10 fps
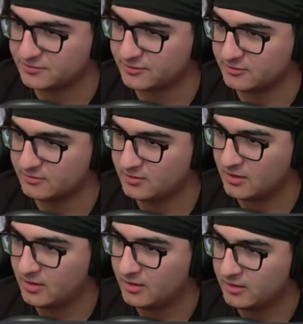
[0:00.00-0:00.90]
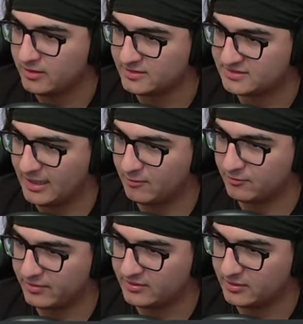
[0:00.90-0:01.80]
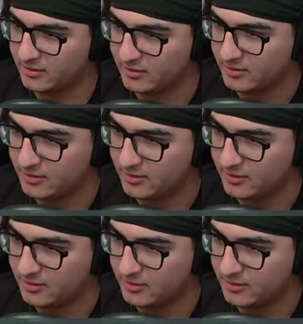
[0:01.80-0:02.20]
real. It's that one right there.